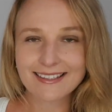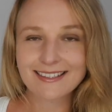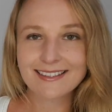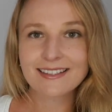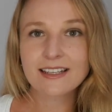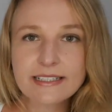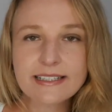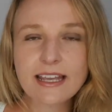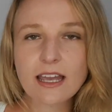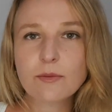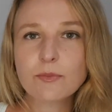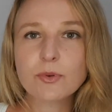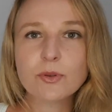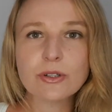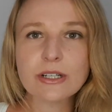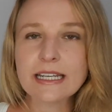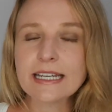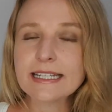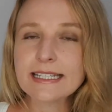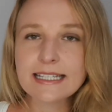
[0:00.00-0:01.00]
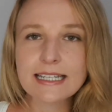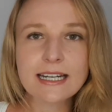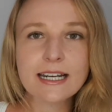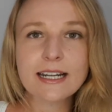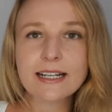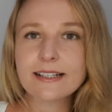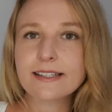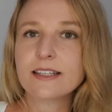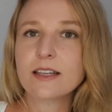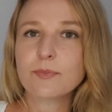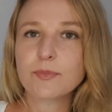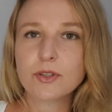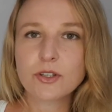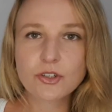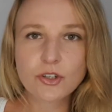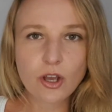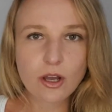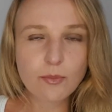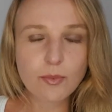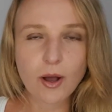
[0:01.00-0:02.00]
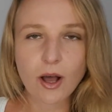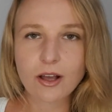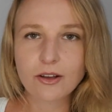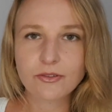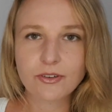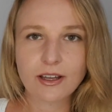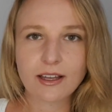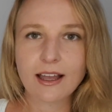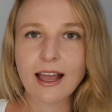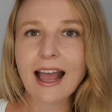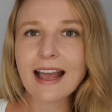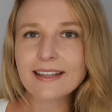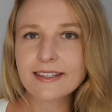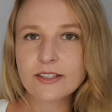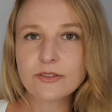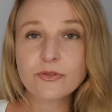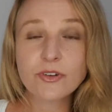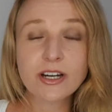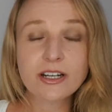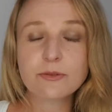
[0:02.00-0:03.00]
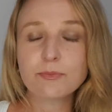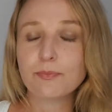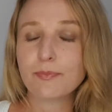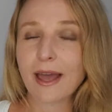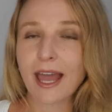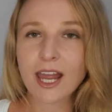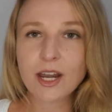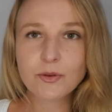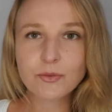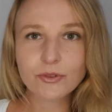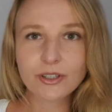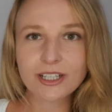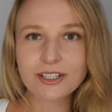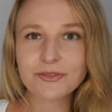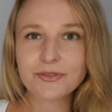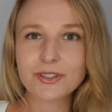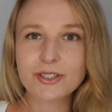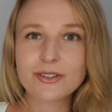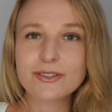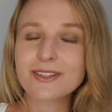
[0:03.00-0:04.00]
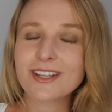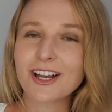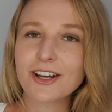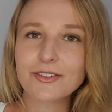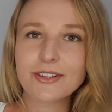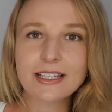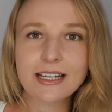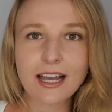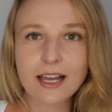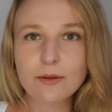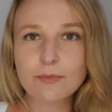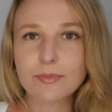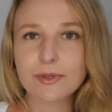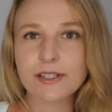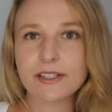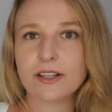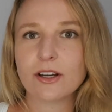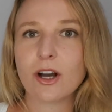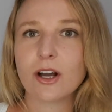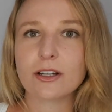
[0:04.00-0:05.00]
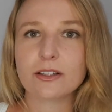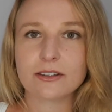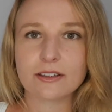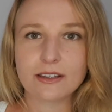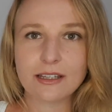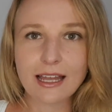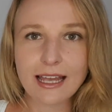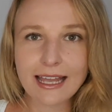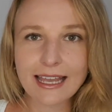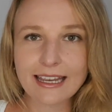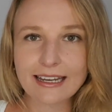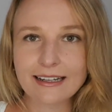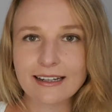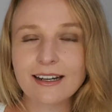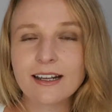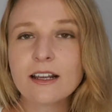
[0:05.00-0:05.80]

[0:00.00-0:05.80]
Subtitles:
For example, he didn't accept the job offer as he read bad reviews of the company online.